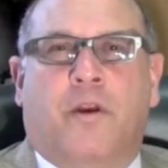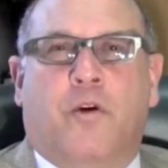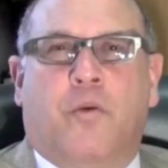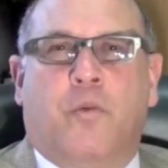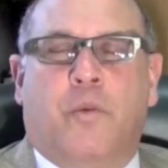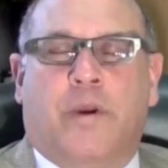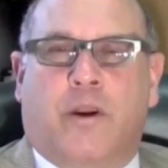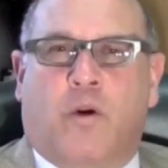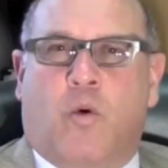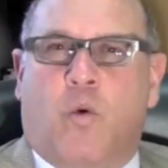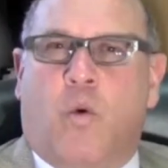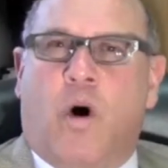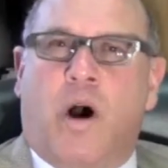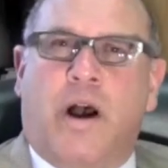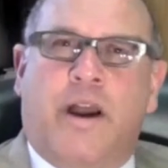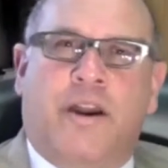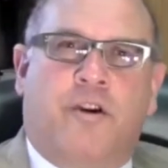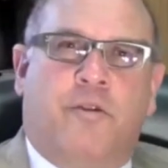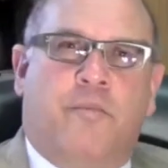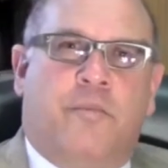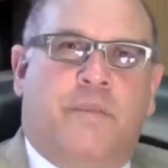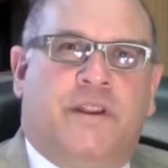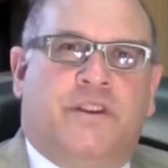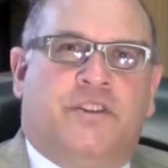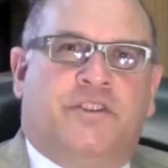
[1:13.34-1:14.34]

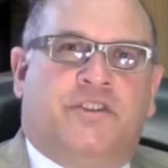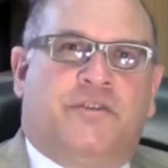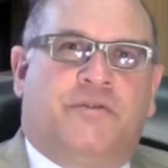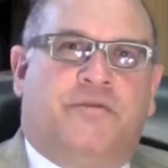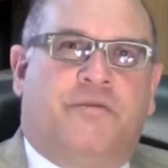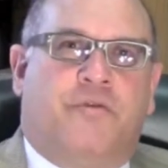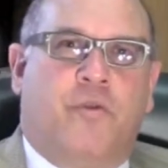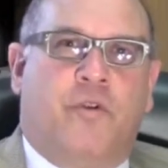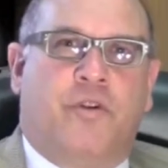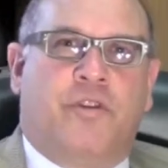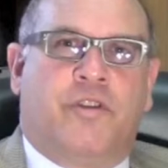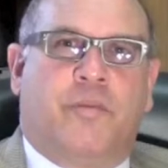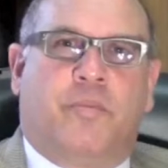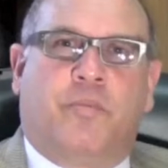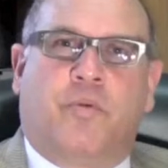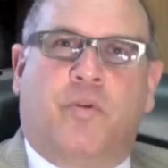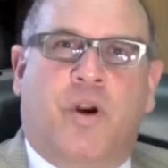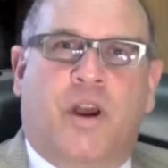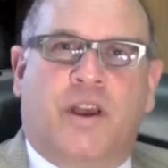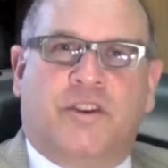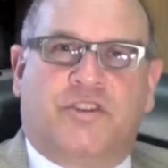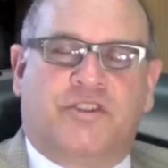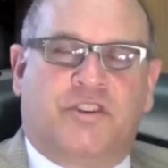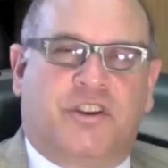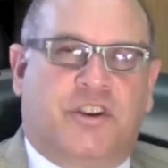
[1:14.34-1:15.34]
requirements for the
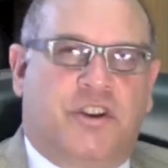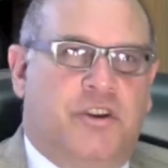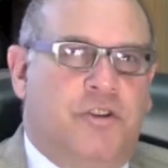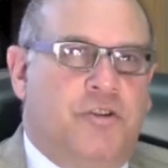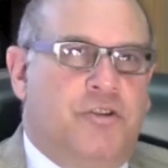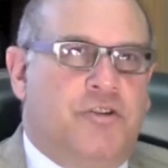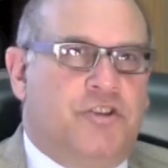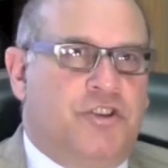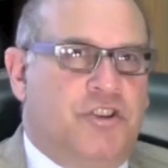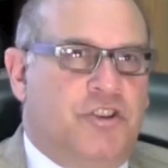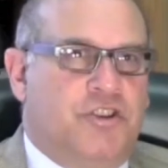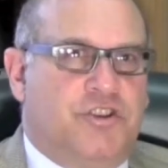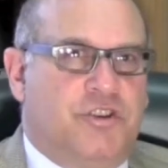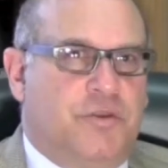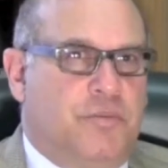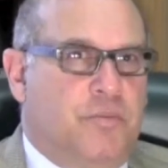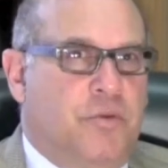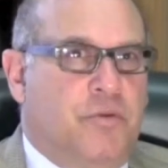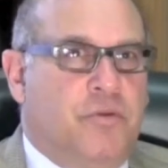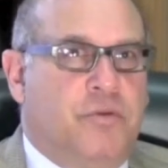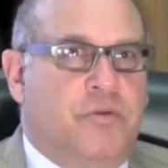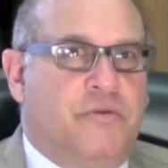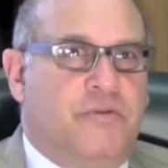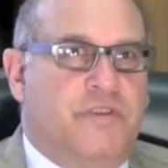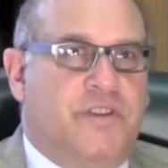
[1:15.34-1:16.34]
prosecution to
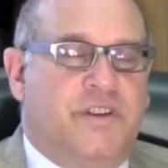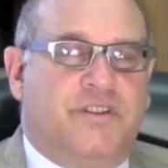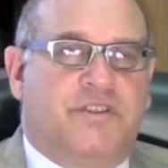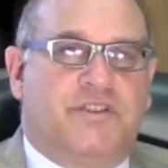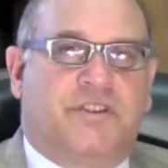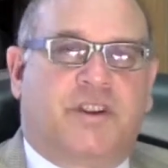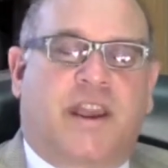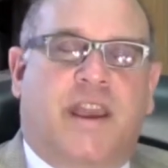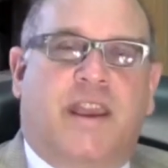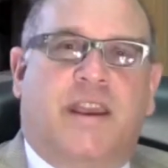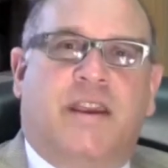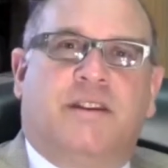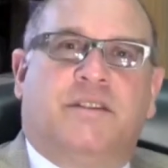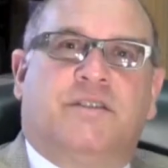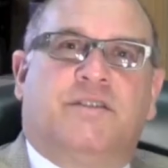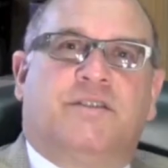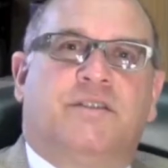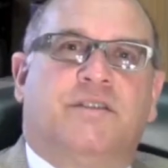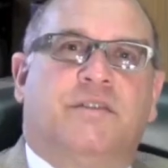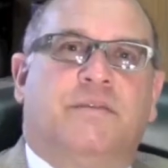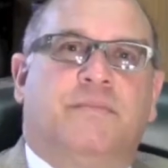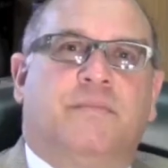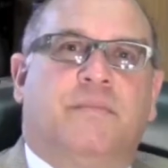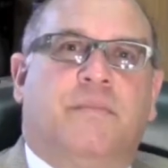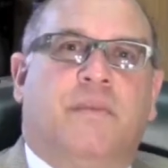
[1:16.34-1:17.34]
prove this
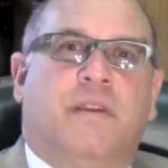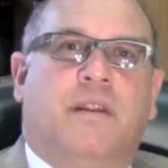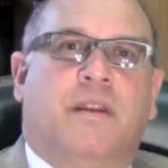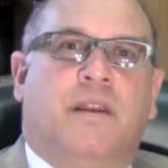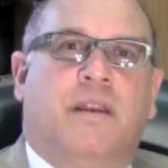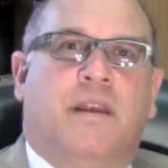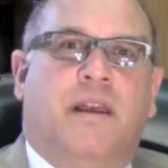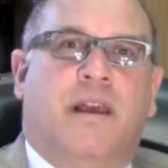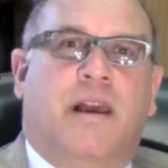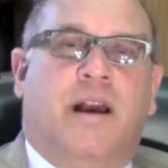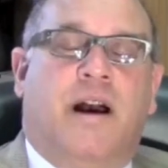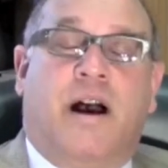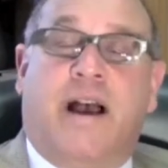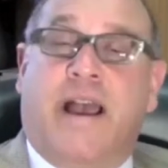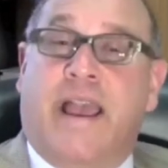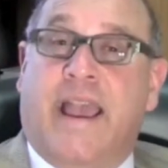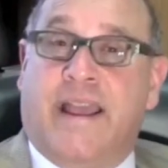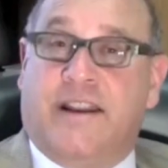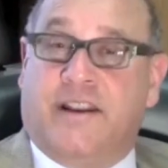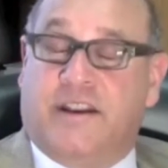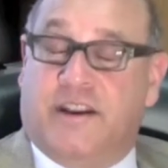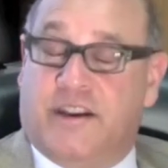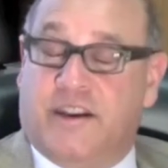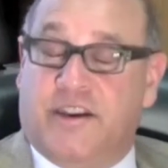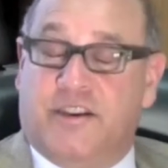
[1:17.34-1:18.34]
case.
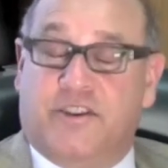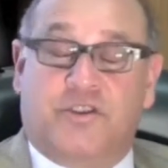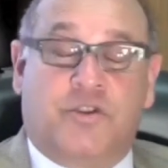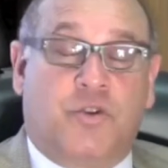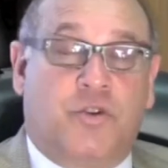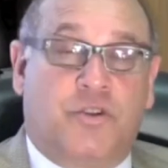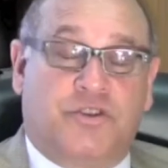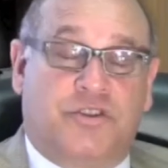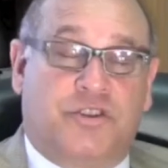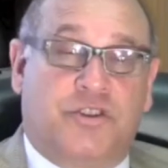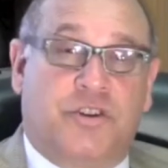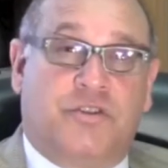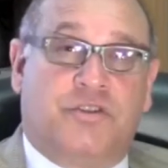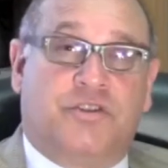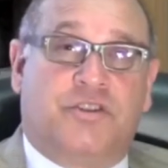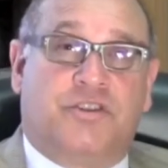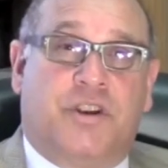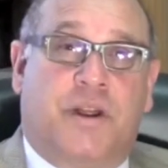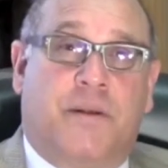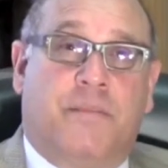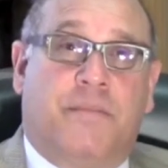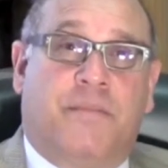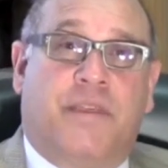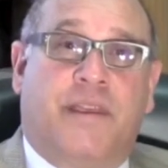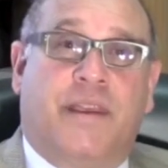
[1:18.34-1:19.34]
And it is also
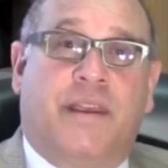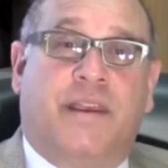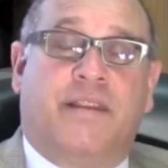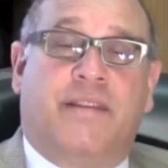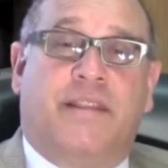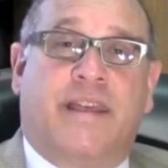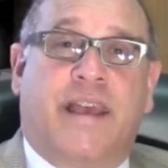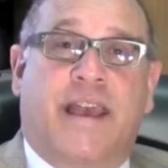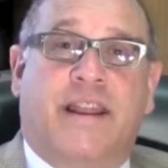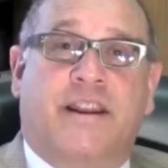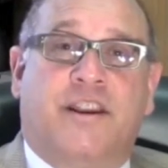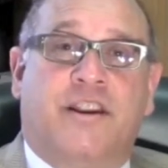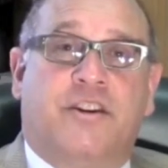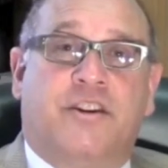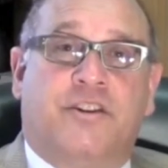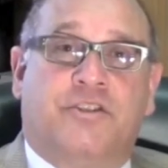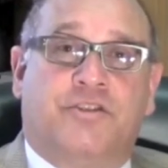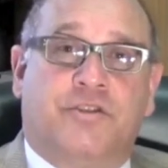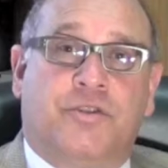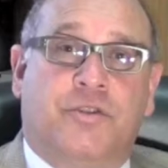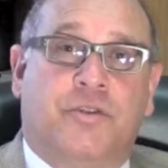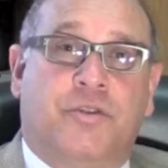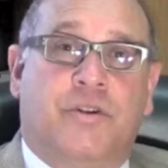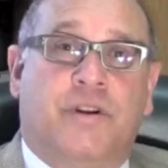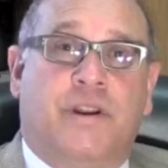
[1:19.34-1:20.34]
something that an
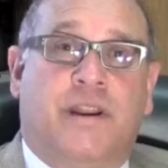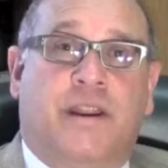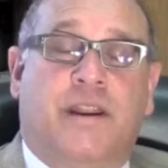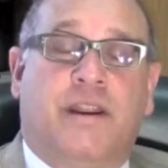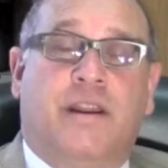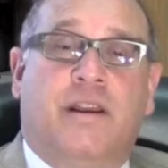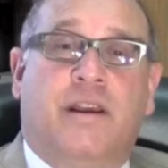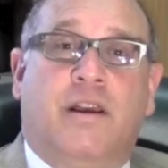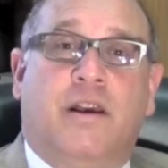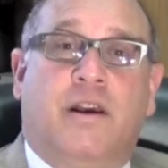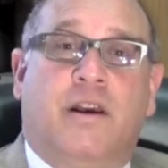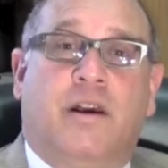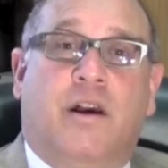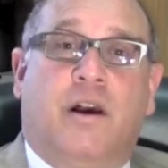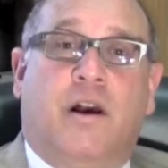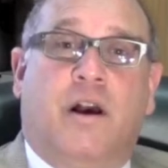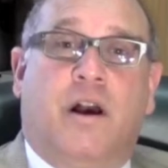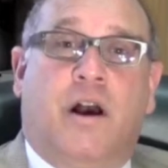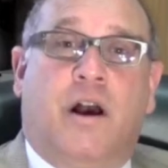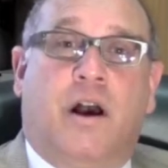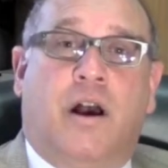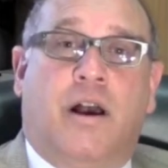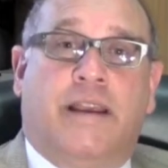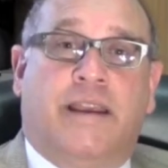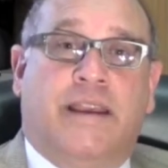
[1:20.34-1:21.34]
attorney,
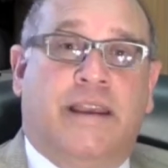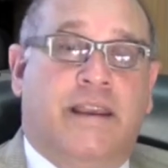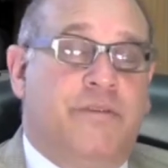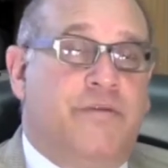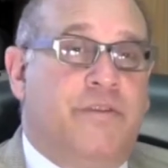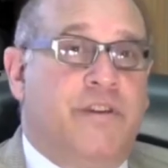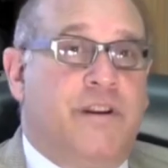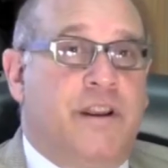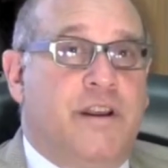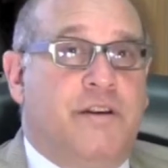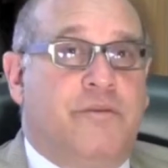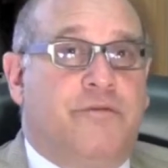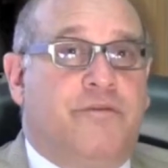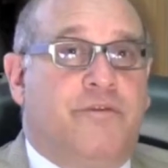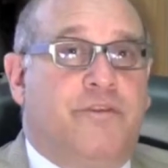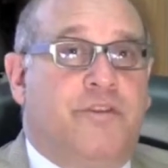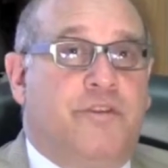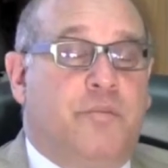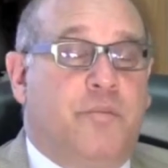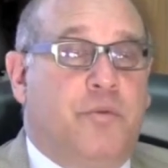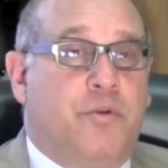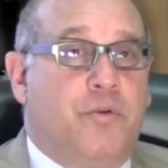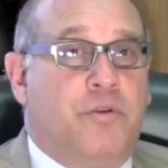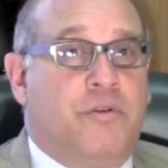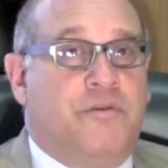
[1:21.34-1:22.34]
even if
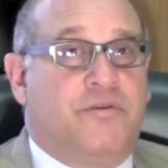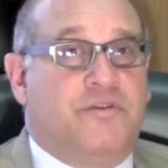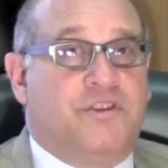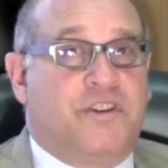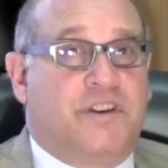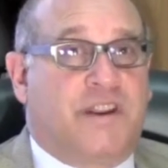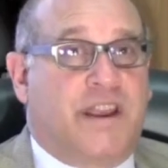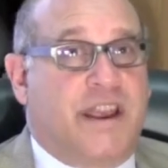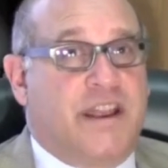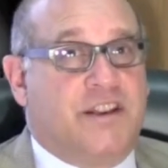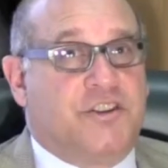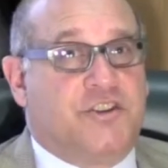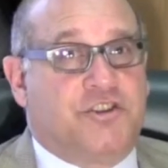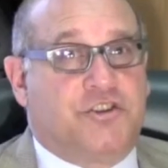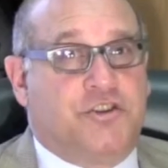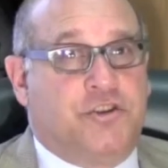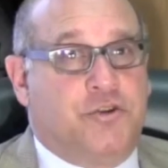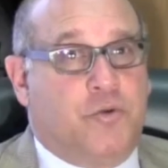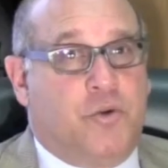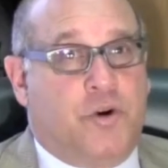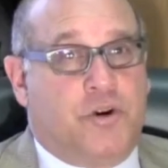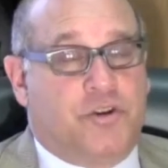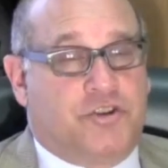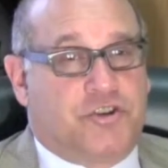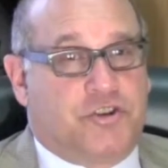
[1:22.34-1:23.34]
the proofs against
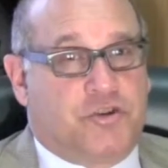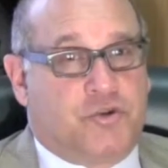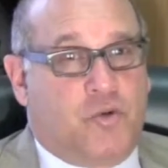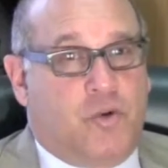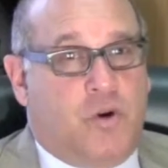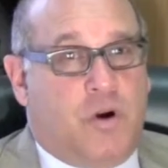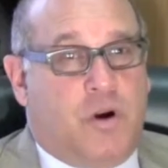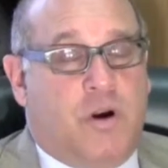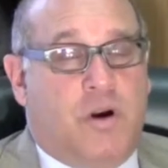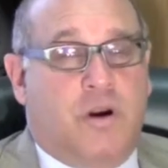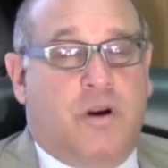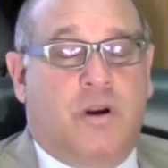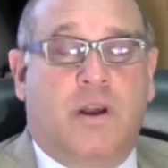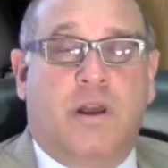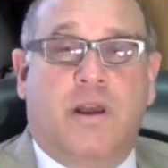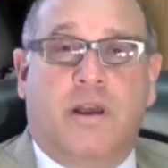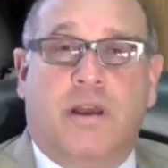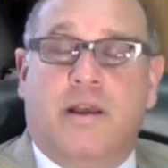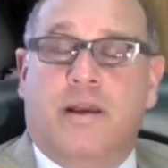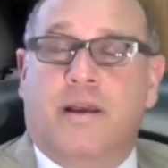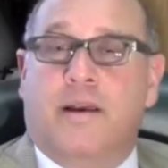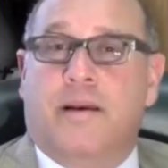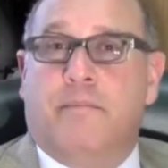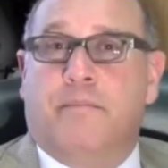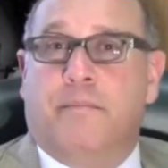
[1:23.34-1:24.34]
you are strong,
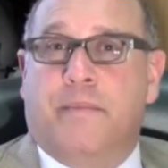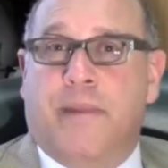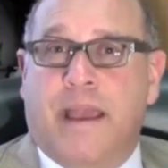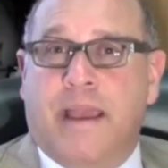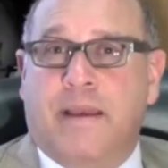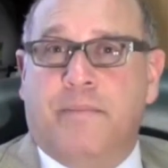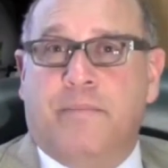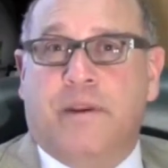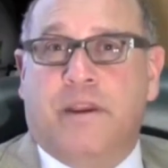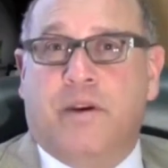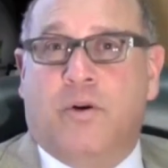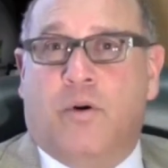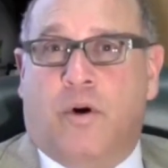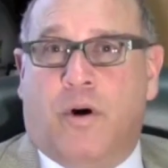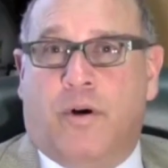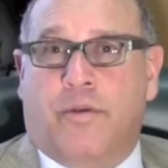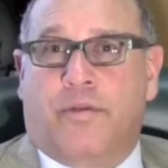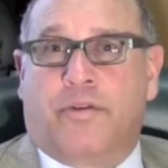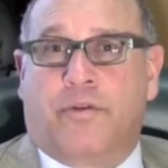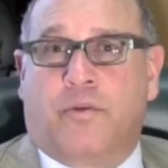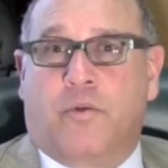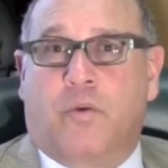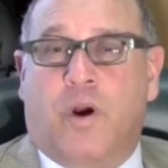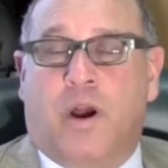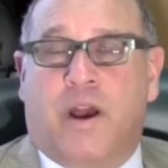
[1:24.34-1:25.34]
may be
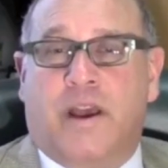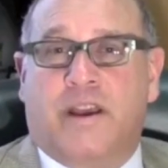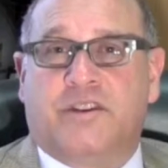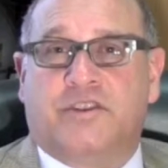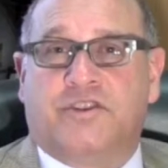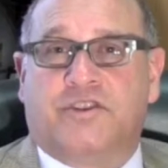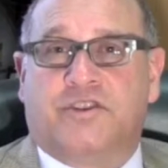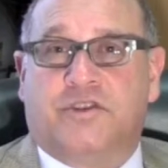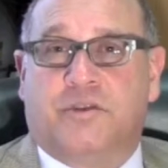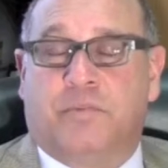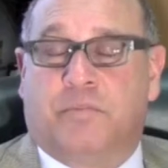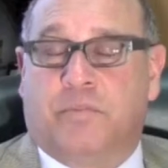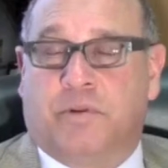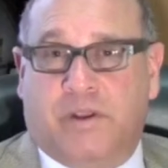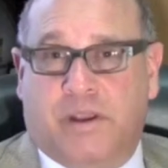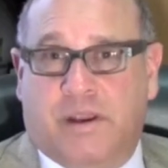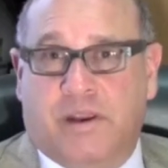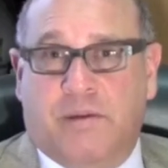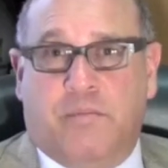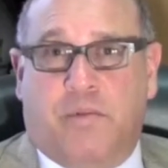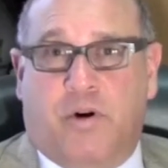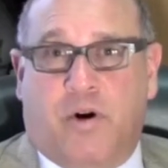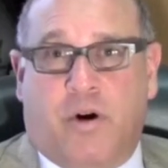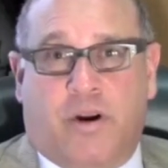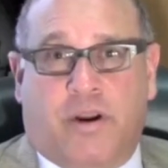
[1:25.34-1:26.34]
authorized to
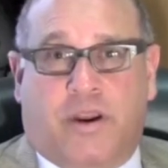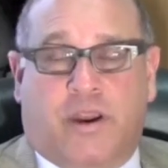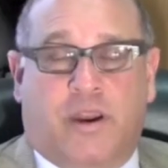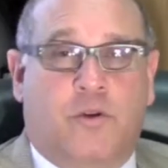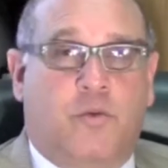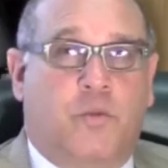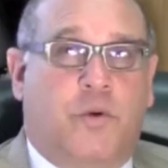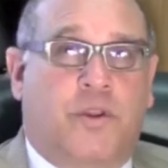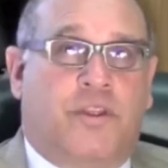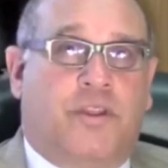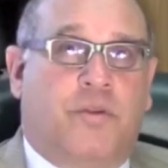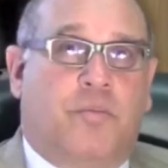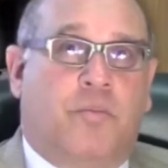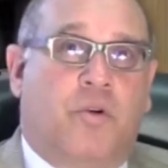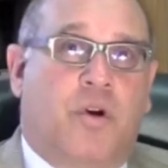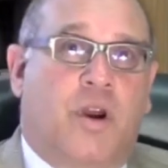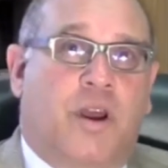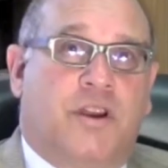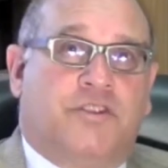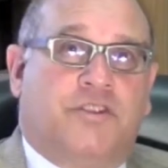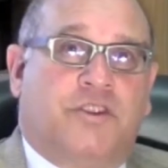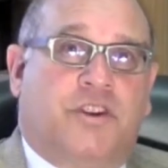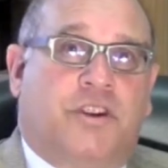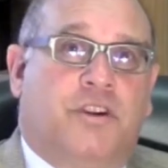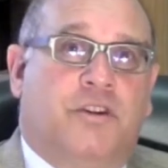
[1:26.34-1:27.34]
plea bargain with the
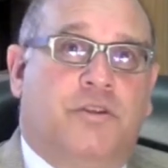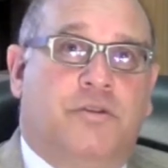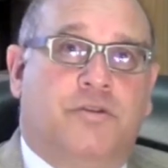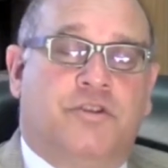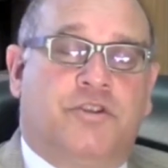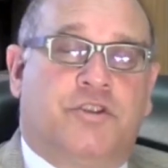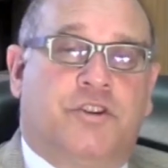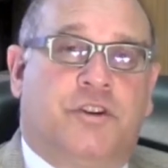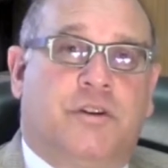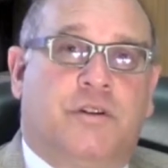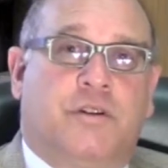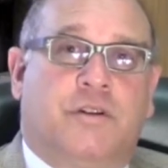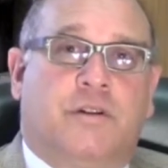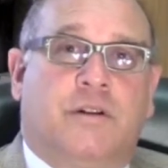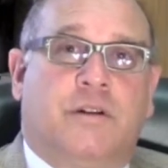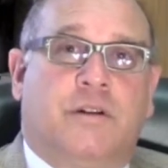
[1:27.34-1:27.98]
prosecution.